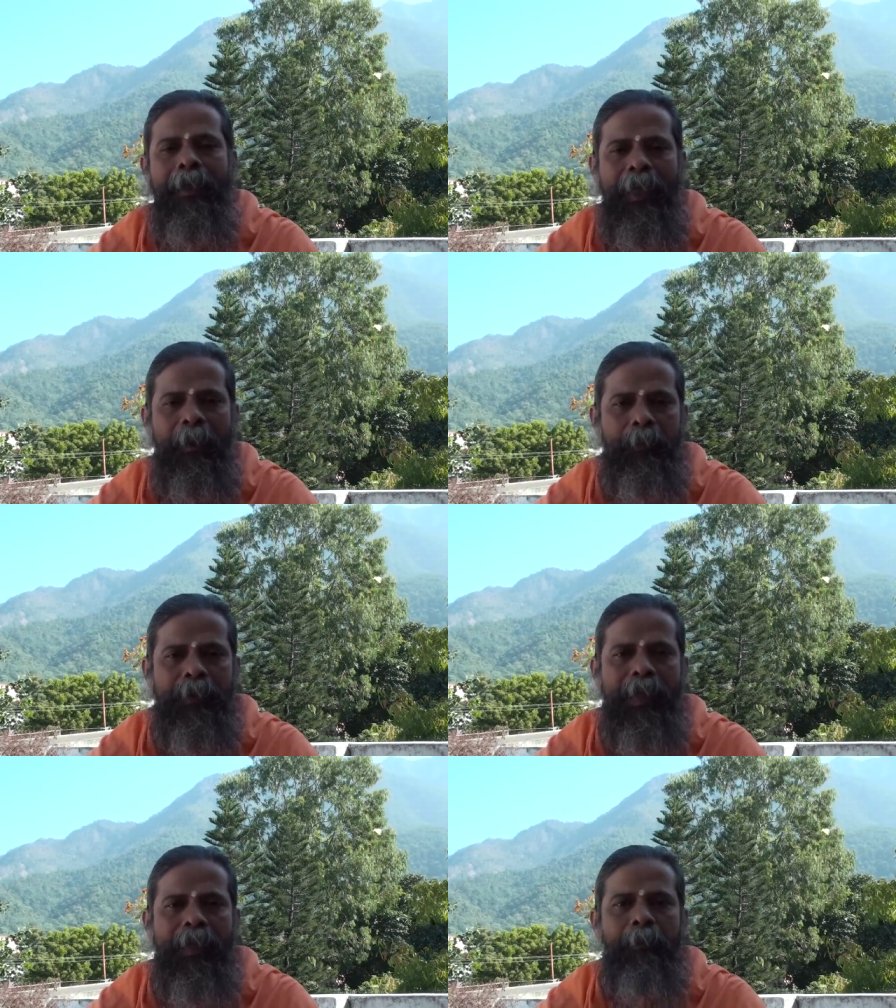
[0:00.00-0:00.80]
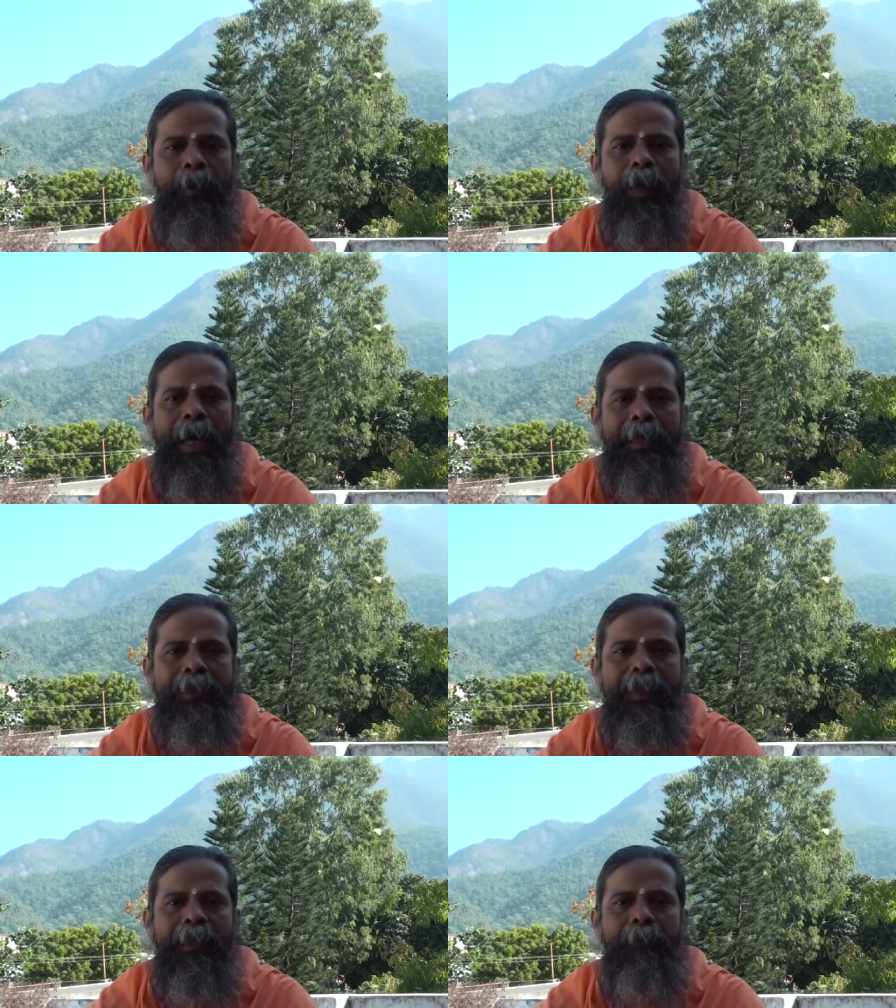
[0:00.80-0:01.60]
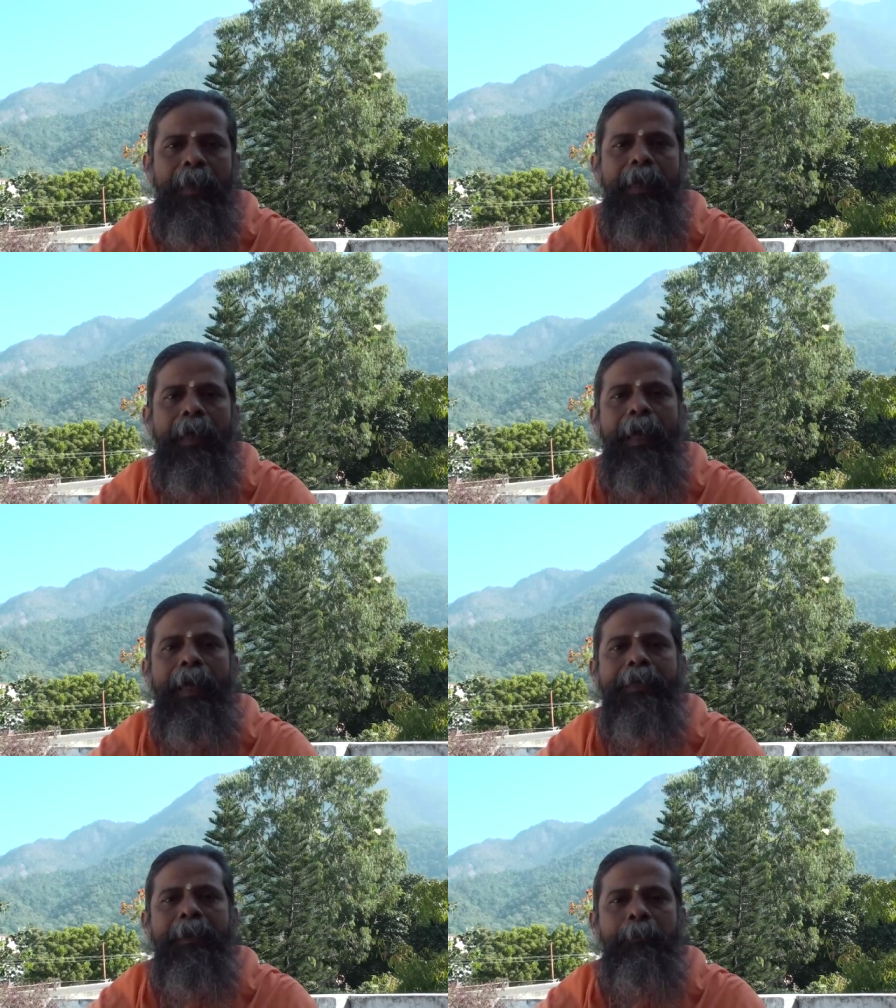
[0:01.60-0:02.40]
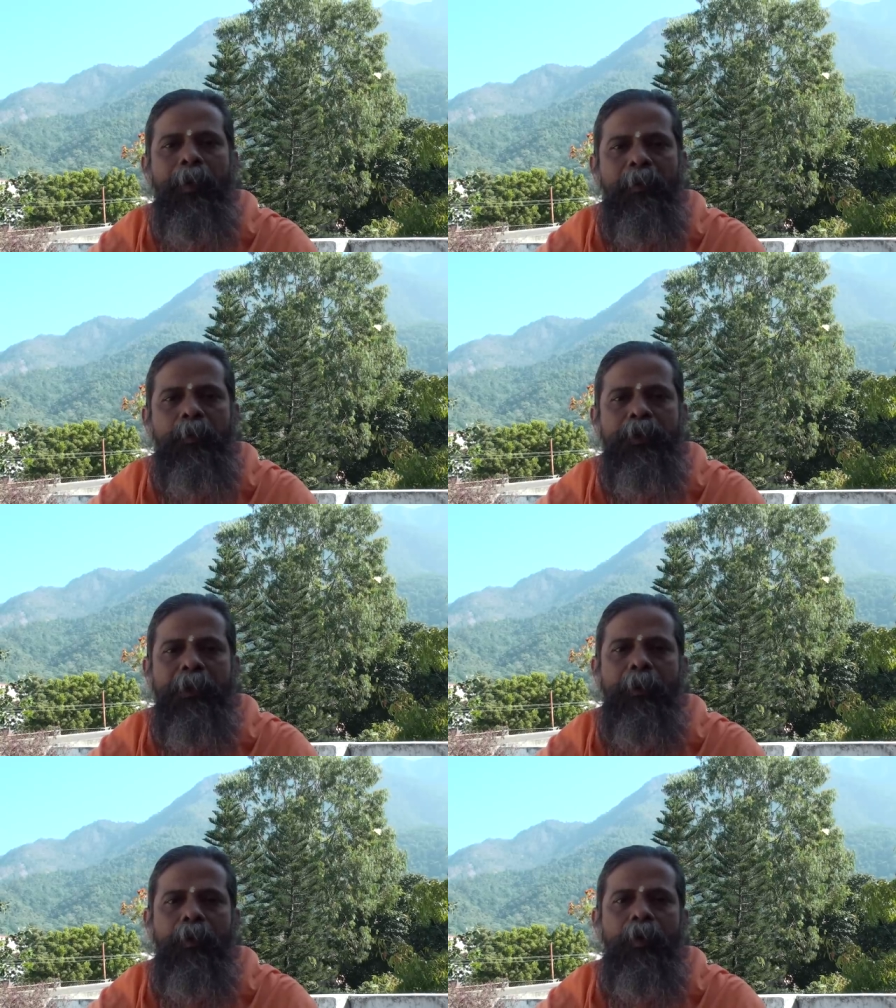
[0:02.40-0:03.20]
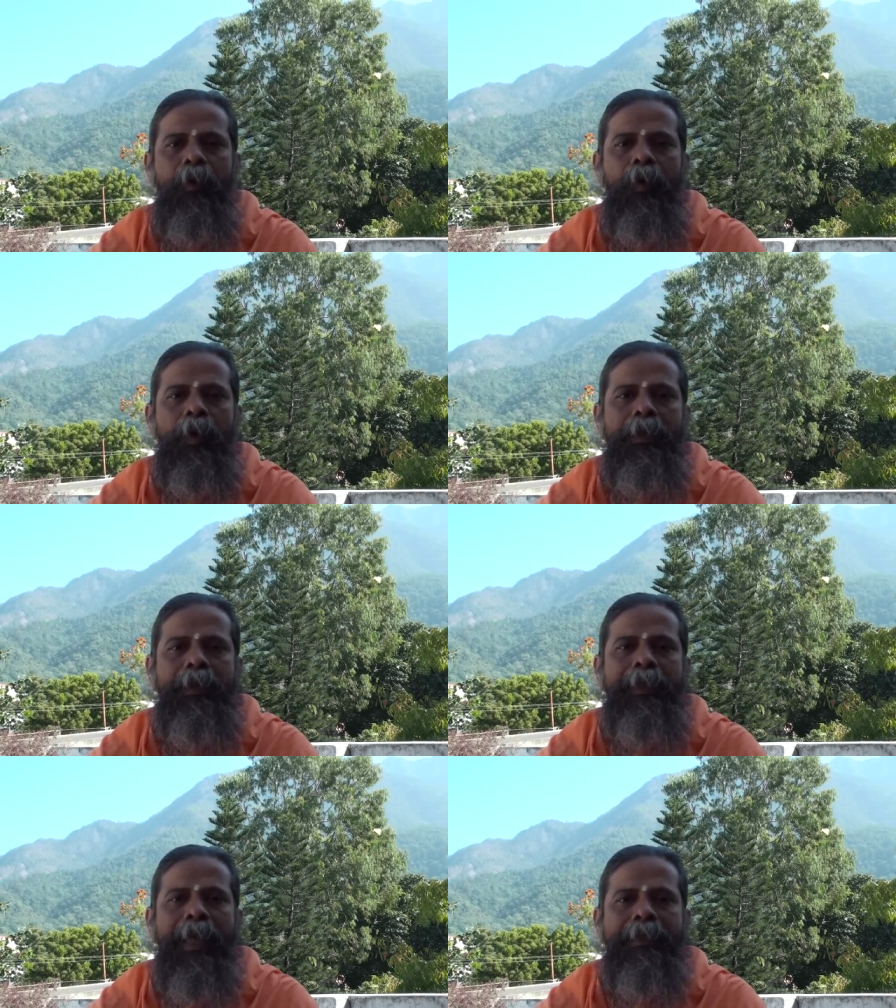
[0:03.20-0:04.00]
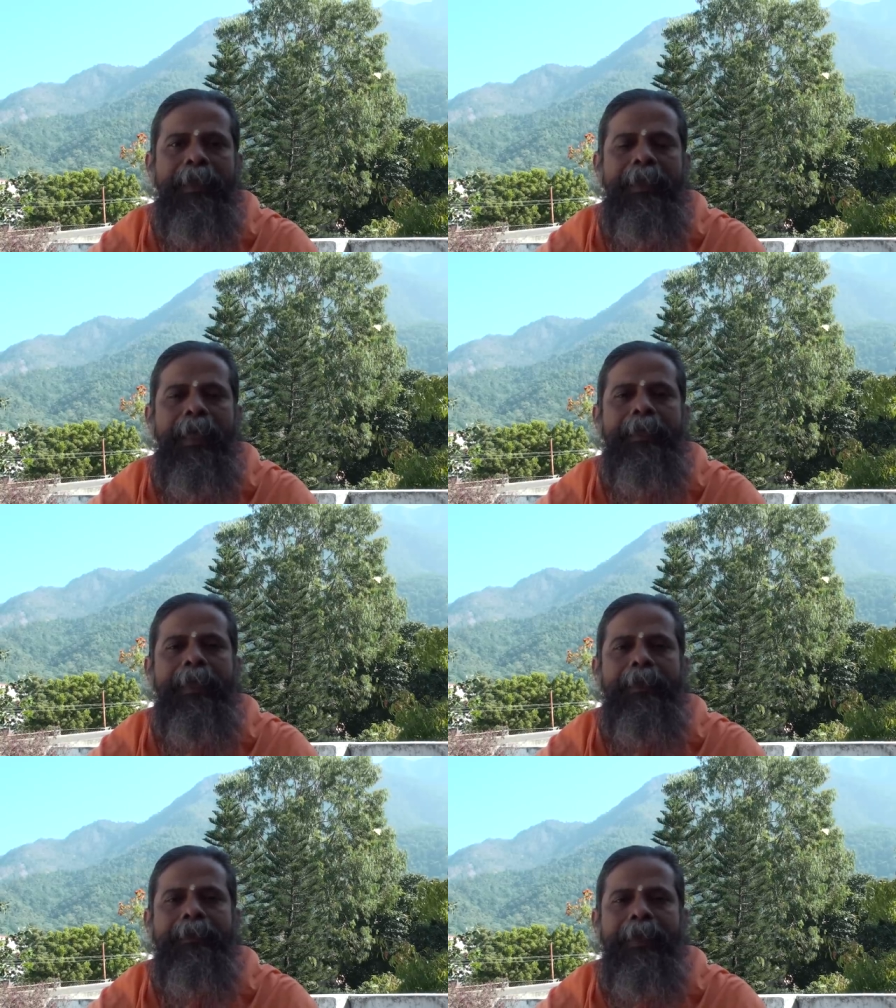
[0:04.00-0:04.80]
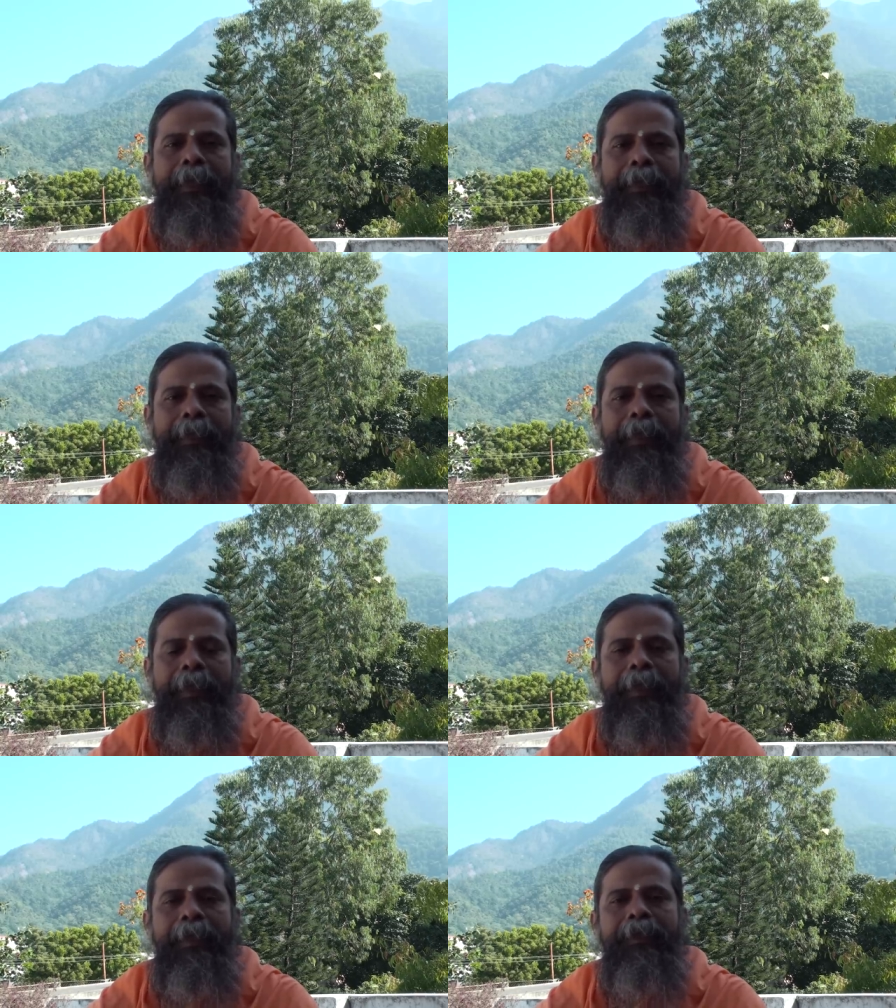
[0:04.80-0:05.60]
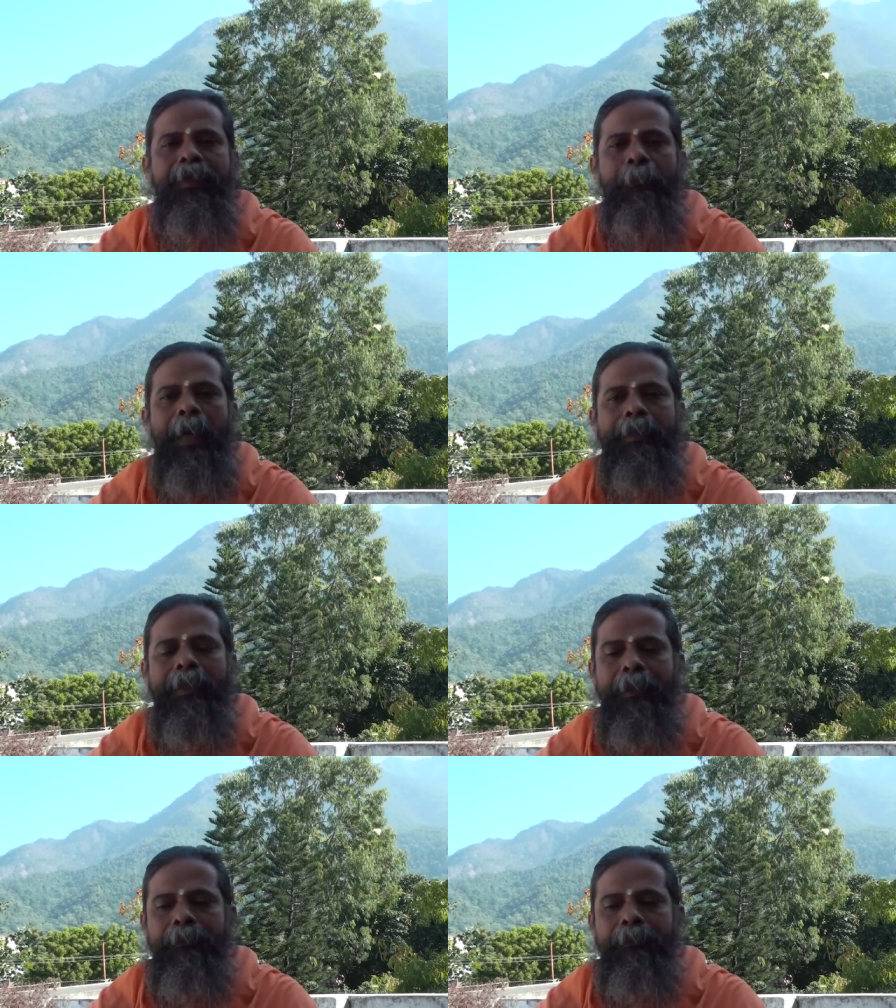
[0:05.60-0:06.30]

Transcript: himself or herself at the Paramashiva, in the transcendental state, in samadhi.